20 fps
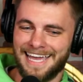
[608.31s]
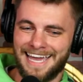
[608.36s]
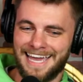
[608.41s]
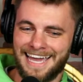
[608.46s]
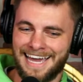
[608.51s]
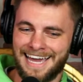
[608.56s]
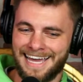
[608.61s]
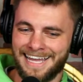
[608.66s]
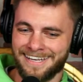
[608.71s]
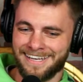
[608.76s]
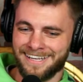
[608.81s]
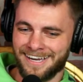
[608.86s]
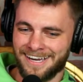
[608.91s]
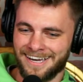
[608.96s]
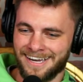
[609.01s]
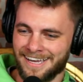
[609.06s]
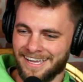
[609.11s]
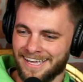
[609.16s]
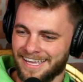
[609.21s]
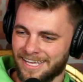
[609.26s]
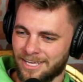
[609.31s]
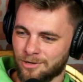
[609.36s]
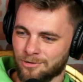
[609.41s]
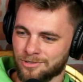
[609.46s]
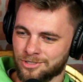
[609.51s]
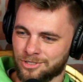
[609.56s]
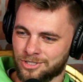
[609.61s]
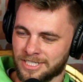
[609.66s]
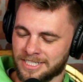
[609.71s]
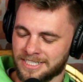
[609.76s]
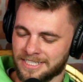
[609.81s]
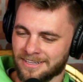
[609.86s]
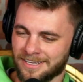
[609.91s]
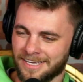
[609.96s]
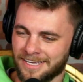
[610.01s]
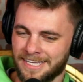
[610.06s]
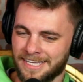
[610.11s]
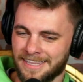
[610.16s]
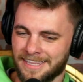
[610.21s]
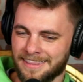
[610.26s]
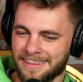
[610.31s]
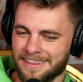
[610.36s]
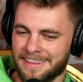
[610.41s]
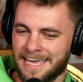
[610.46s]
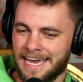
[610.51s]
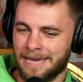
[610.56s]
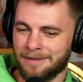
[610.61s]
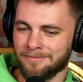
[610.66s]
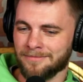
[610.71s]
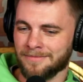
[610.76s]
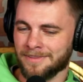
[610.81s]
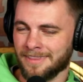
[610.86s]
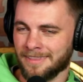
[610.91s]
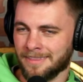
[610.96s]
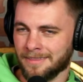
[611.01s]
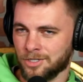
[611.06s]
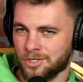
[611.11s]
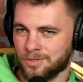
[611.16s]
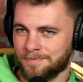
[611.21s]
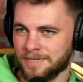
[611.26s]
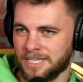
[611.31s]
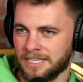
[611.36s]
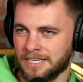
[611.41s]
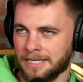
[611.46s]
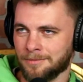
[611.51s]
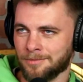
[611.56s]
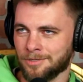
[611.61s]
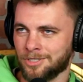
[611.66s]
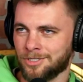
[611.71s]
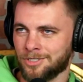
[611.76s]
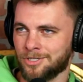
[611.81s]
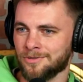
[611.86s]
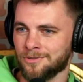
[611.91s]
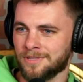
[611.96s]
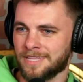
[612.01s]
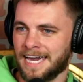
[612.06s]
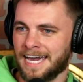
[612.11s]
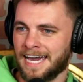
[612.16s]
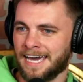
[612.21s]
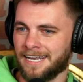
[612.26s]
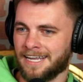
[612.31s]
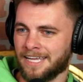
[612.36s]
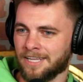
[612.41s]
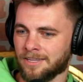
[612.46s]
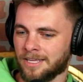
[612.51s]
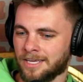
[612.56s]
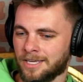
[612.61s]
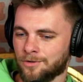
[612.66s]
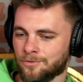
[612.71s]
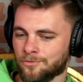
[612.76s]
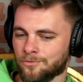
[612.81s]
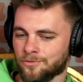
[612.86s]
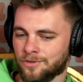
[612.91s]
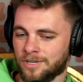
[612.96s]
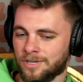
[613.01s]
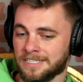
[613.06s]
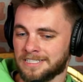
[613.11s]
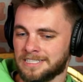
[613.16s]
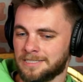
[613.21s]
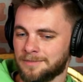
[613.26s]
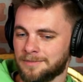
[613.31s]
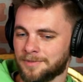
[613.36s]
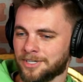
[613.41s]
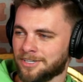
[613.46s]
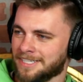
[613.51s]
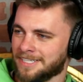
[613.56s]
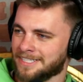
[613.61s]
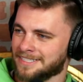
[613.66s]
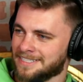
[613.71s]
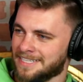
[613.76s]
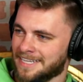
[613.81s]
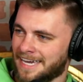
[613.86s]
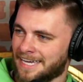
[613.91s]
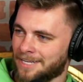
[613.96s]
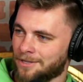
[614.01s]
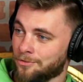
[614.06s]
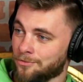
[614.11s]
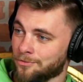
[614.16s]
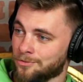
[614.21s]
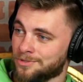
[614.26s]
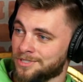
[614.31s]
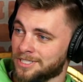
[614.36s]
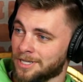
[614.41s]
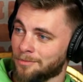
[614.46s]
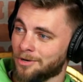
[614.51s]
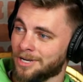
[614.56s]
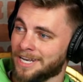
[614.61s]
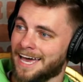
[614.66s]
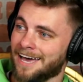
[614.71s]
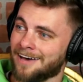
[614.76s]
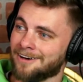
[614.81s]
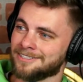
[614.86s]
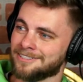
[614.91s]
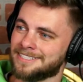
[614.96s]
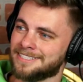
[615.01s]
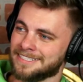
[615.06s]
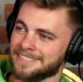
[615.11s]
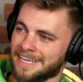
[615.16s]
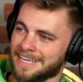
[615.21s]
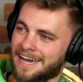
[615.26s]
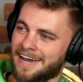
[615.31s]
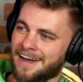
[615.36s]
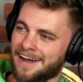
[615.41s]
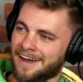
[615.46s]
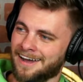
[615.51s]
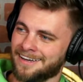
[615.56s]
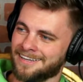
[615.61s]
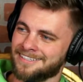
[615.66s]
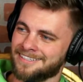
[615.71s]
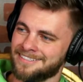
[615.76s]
And it was just like that, being able to do that and like re-experience that through someone else's eyes.